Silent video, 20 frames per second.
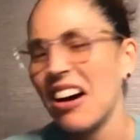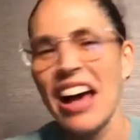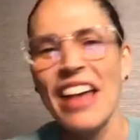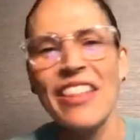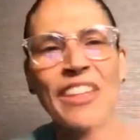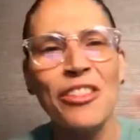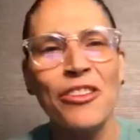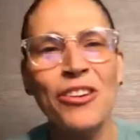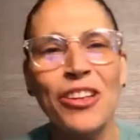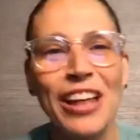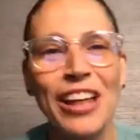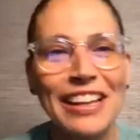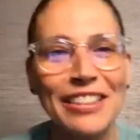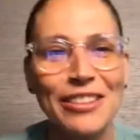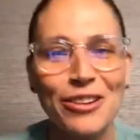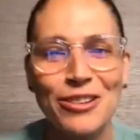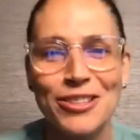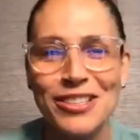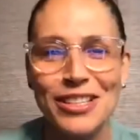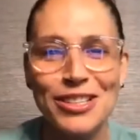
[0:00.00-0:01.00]
And then
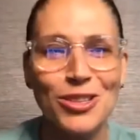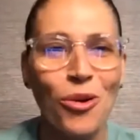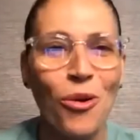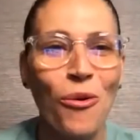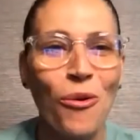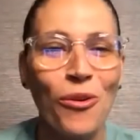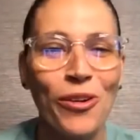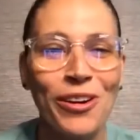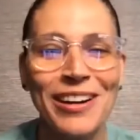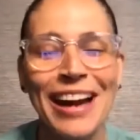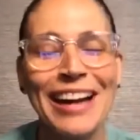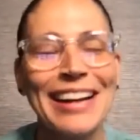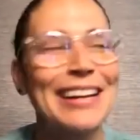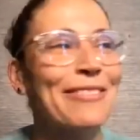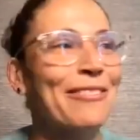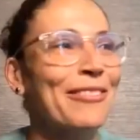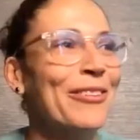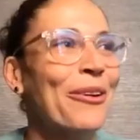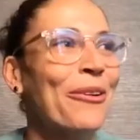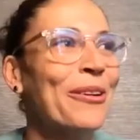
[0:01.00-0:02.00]
there's this horn. I didn't
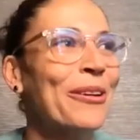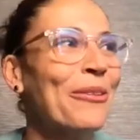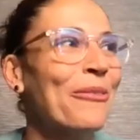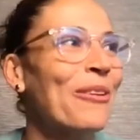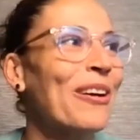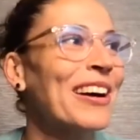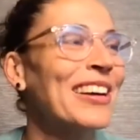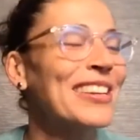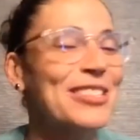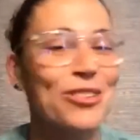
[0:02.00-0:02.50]
even know what it was.